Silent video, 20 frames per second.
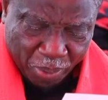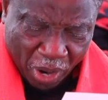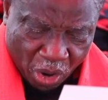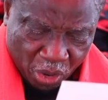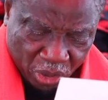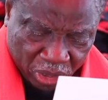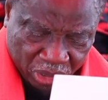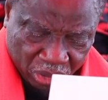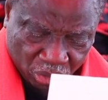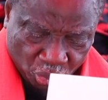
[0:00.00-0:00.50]

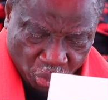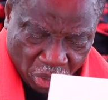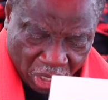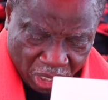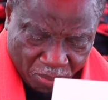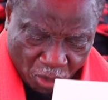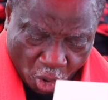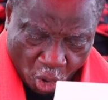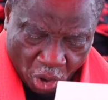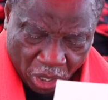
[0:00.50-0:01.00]
powers to
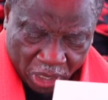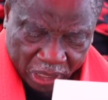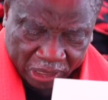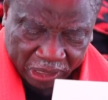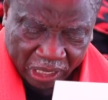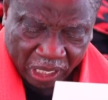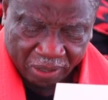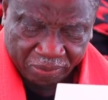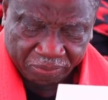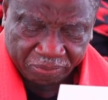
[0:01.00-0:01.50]
him or
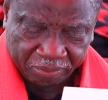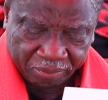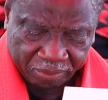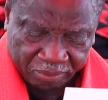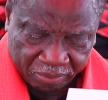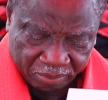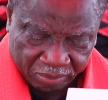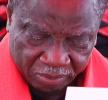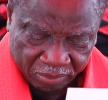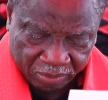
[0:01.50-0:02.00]
herself
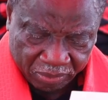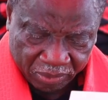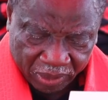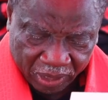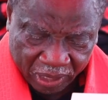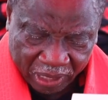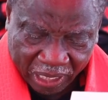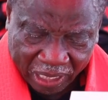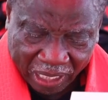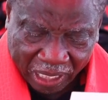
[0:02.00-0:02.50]

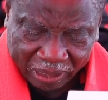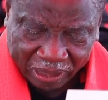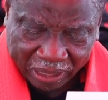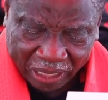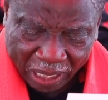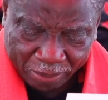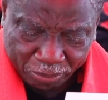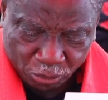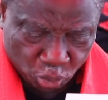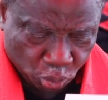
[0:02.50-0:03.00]
in an
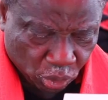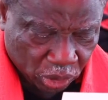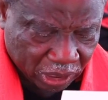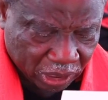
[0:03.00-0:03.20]
attempt to